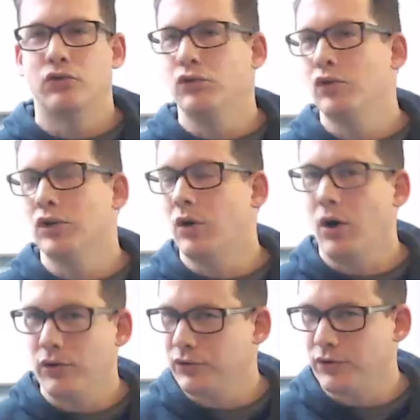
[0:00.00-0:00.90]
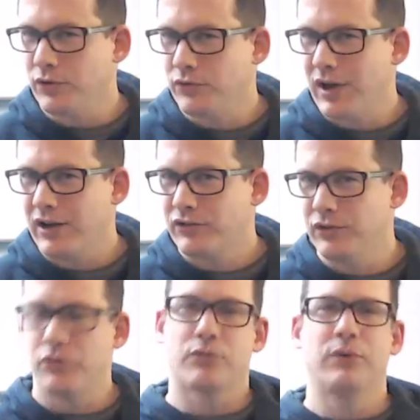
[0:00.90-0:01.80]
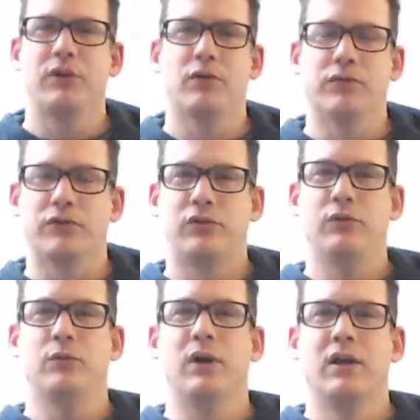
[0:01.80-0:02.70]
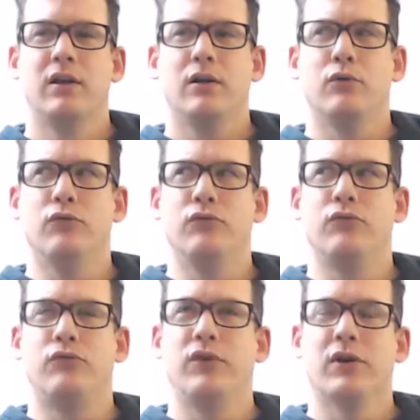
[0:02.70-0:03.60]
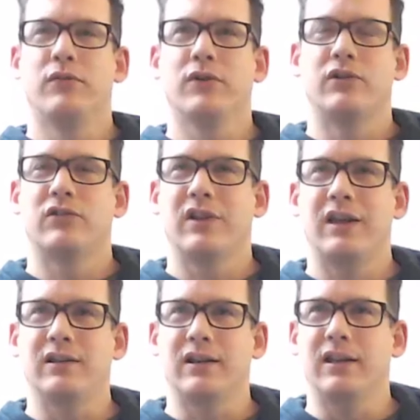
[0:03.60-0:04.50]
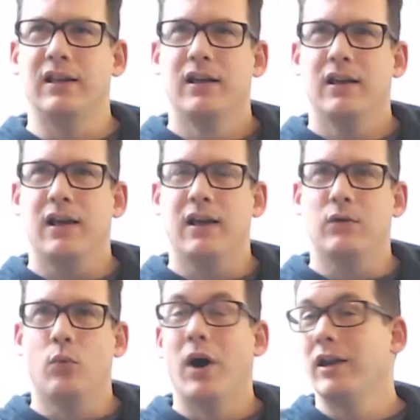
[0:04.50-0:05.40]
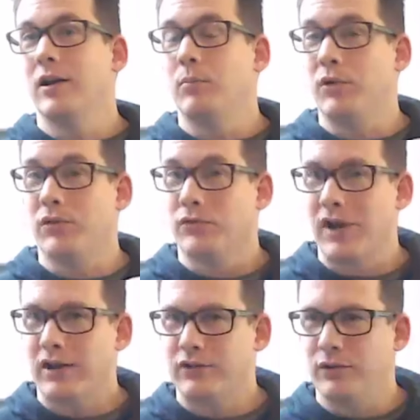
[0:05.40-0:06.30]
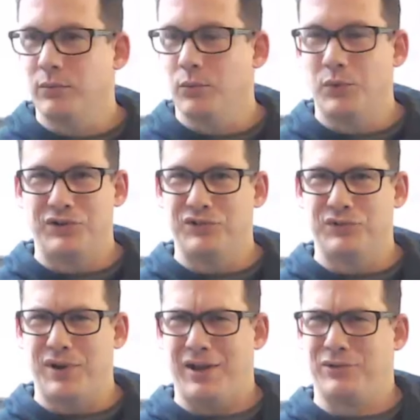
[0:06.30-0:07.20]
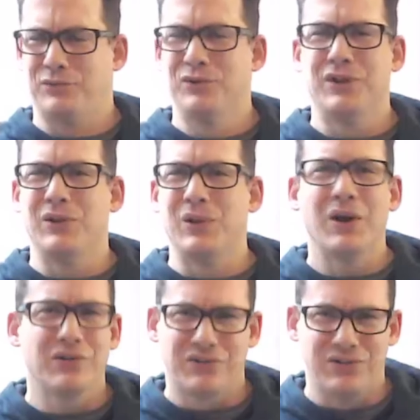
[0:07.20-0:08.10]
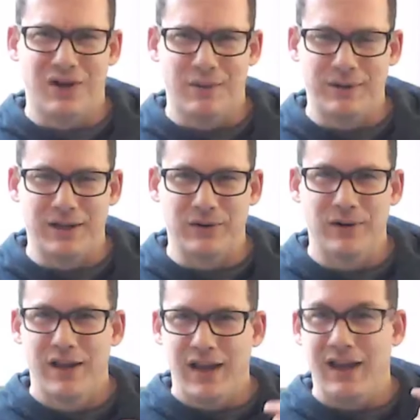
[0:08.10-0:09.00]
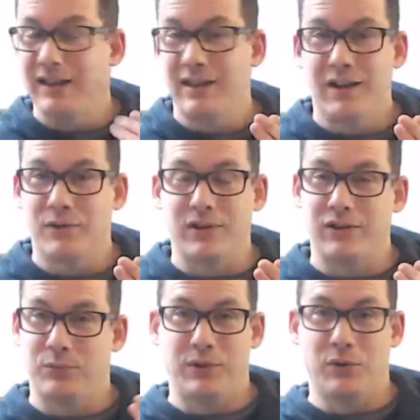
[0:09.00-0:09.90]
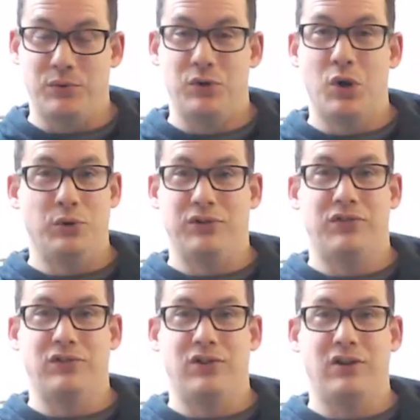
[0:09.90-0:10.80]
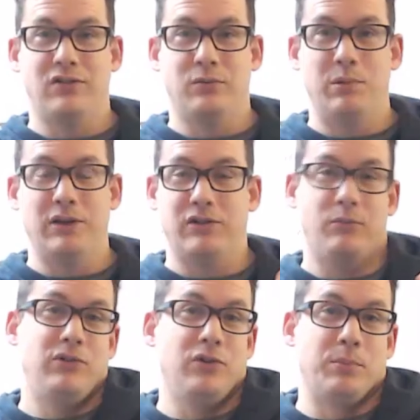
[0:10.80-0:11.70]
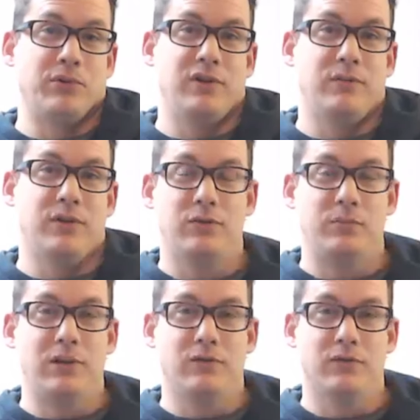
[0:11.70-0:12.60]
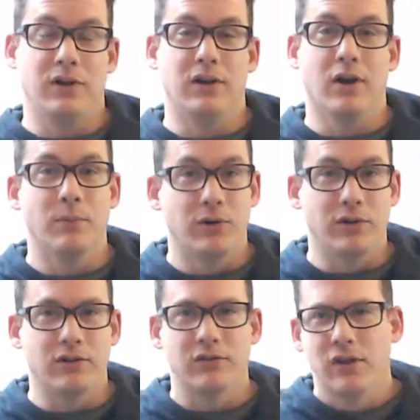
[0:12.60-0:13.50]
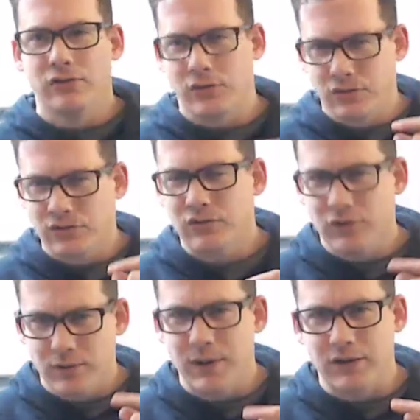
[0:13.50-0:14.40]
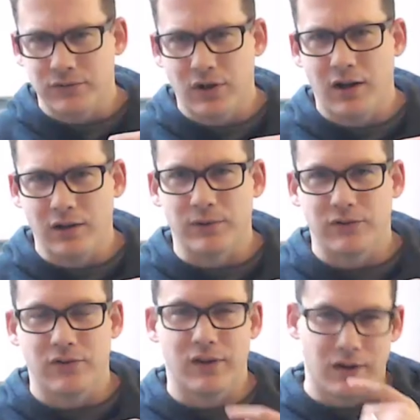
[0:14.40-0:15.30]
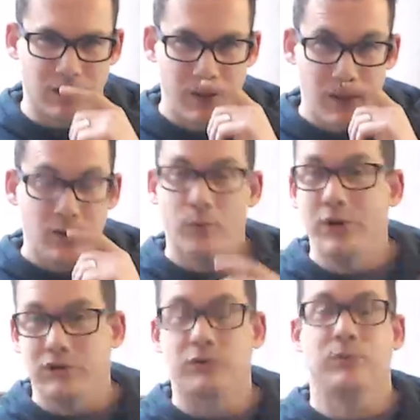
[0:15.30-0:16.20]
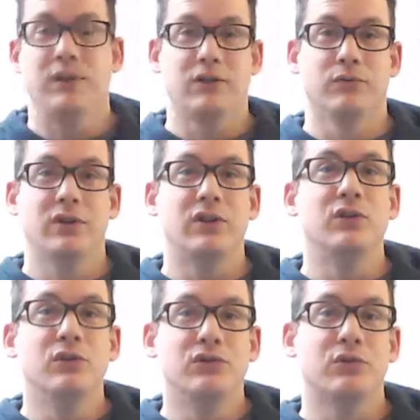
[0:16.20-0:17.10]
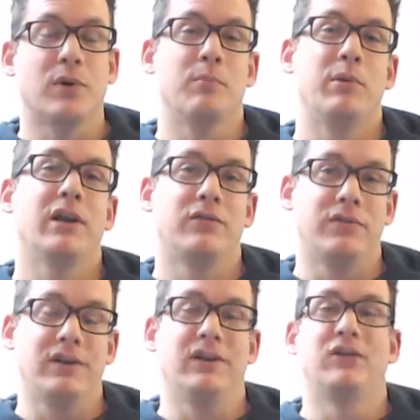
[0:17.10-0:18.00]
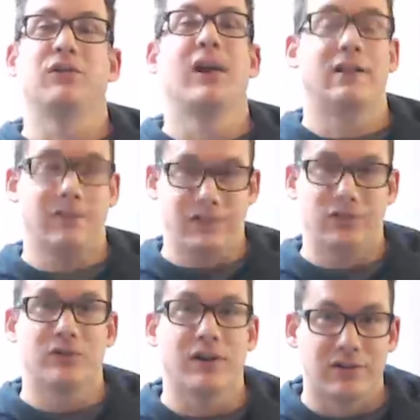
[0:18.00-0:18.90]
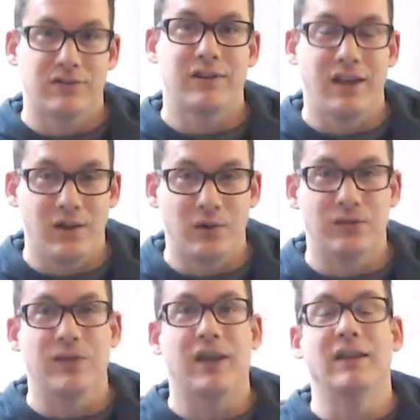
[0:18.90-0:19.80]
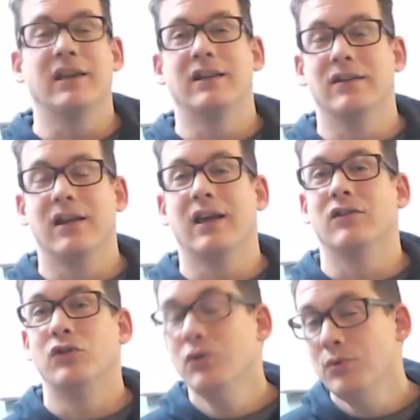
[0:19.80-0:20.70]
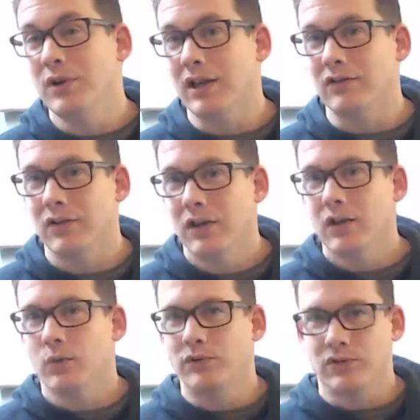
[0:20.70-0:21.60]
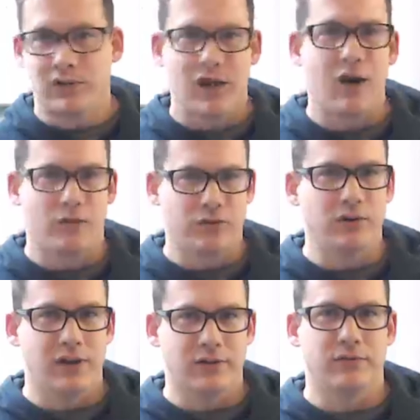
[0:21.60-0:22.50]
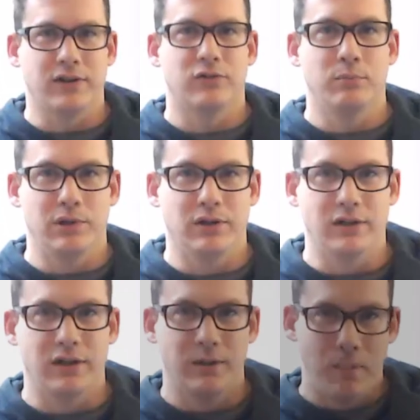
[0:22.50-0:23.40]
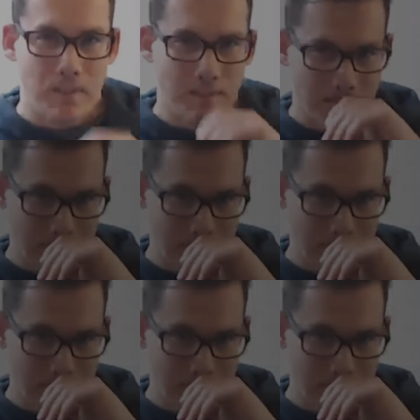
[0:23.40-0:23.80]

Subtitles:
So you could alter the fraction 3 over 2 very, very slightly and wind up with a fraction which has a really large denominator, and yet nevertheless we don't notice the change in pitch, and we still perceive it as being very harmonious. So there's a certain amount of tolerance there, which we can really use to our benefit in trying to construct scales and tunings which allow for a lot of flexibility.